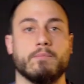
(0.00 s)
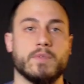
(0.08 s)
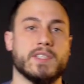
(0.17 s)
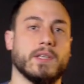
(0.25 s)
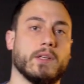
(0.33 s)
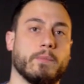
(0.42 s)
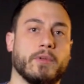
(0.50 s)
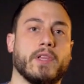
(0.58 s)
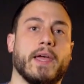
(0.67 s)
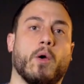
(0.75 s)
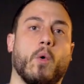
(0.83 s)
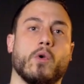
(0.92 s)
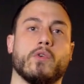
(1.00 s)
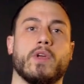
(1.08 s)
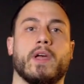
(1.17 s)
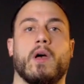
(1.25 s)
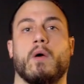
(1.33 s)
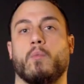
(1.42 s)
It's a little bit like
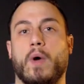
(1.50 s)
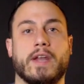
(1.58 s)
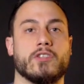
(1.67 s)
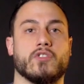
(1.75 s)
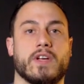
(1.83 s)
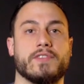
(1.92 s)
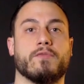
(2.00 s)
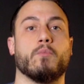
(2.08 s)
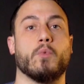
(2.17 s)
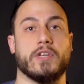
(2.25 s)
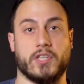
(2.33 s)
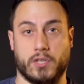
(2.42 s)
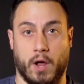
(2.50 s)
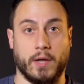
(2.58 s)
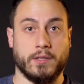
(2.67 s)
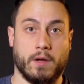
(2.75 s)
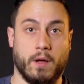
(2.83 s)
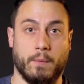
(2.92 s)
ordering a wedding dress from
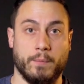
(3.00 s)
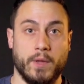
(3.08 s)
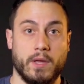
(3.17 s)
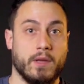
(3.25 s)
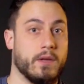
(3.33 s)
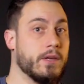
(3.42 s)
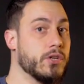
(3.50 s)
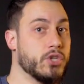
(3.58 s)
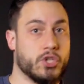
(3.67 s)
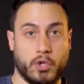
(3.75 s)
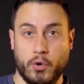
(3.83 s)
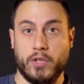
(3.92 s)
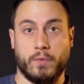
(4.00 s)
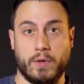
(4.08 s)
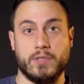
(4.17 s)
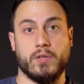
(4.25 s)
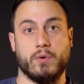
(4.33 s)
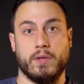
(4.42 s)
wish.com. Sure, you
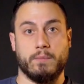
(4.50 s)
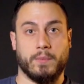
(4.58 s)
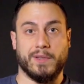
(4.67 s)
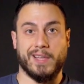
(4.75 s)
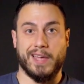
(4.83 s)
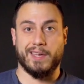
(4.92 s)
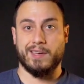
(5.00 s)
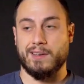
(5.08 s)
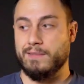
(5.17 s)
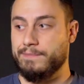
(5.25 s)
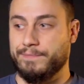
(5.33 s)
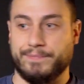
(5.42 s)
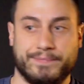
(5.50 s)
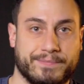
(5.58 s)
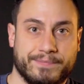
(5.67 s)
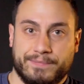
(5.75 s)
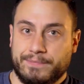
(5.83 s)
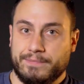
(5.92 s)
can do it, but like,
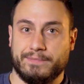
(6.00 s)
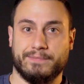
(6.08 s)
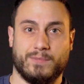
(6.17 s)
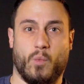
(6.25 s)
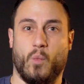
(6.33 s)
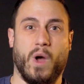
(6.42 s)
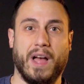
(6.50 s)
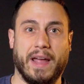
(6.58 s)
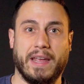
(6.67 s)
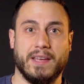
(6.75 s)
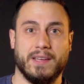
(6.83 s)
why?